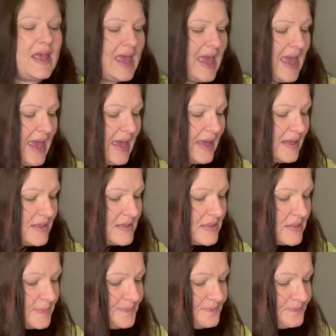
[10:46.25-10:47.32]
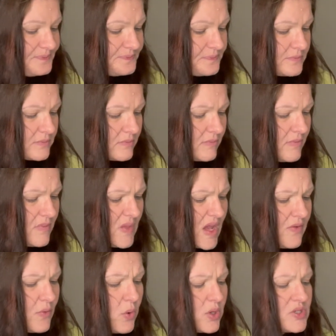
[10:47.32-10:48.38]
And
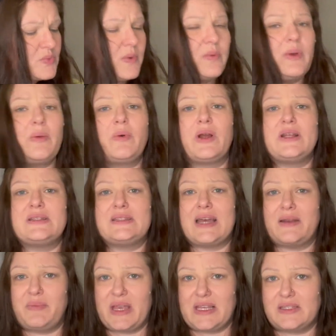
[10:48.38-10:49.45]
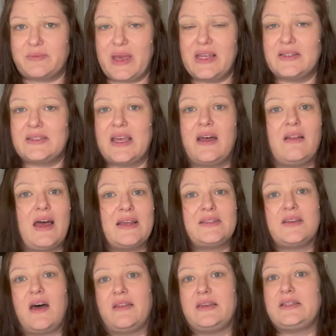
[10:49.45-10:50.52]
of course, when we were inside Mickey's Mainsail, I
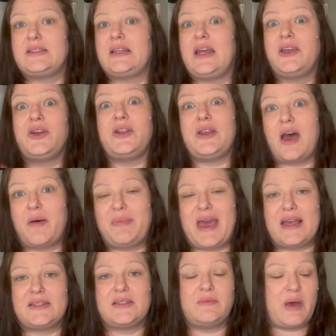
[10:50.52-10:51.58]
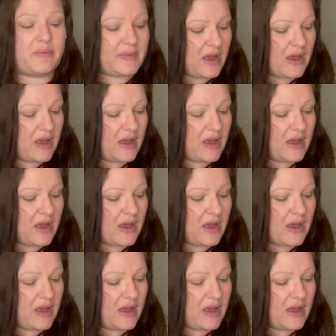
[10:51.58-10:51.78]
saw these and I could not pass them up.